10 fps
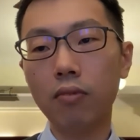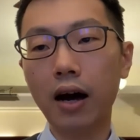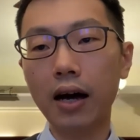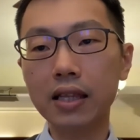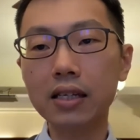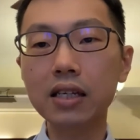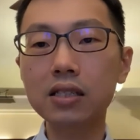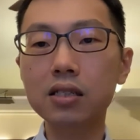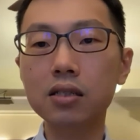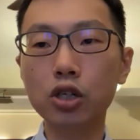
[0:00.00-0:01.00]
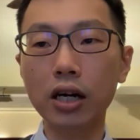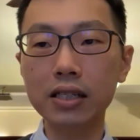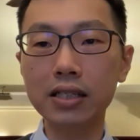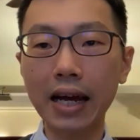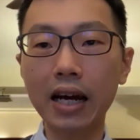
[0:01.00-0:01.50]
I think these
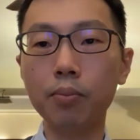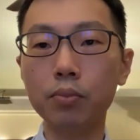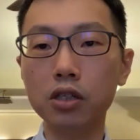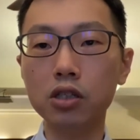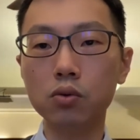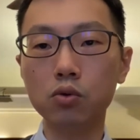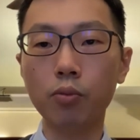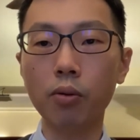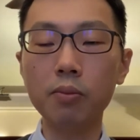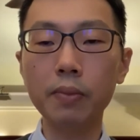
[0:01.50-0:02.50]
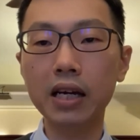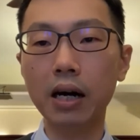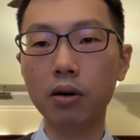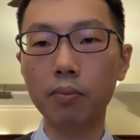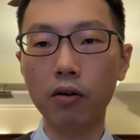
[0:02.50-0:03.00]
Chinese tech companies will probably make
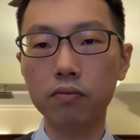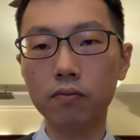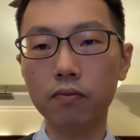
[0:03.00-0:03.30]
up about